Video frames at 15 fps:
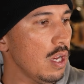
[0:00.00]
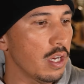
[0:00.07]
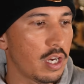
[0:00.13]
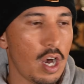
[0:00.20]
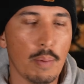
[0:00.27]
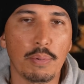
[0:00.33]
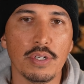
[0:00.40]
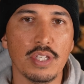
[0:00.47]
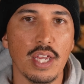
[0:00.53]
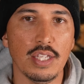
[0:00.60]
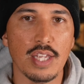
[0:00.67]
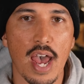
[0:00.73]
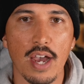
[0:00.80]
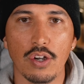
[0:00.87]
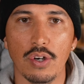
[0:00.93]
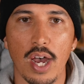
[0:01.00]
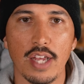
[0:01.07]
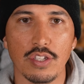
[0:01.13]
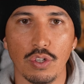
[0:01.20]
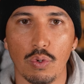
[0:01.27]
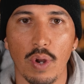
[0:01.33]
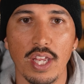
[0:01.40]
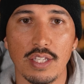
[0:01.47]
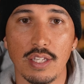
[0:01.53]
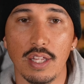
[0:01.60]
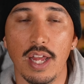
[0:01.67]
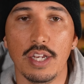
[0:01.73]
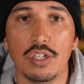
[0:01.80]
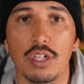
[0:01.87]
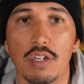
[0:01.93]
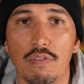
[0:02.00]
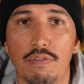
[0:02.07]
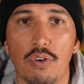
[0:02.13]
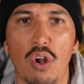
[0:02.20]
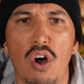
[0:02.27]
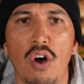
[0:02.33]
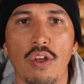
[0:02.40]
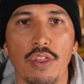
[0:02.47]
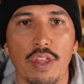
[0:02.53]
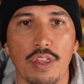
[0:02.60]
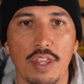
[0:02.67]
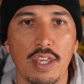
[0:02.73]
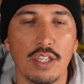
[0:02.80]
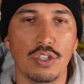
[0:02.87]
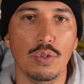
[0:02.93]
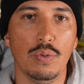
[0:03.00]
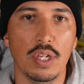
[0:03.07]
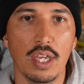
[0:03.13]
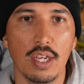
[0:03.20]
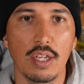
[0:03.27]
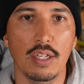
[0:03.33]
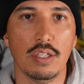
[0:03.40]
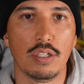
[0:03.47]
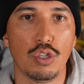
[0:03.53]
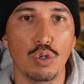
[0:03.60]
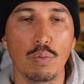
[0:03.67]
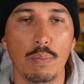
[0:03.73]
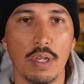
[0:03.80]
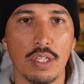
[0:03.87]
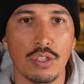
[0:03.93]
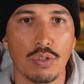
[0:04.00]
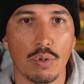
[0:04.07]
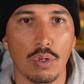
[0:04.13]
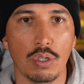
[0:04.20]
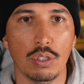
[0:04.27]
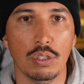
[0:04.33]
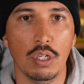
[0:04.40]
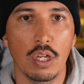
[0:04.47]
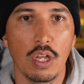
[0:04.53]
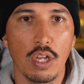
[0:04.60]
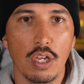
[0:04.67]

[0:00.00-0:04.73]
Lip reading: Copperstate Tackle has a great selection for all the things you need to mid-stroll.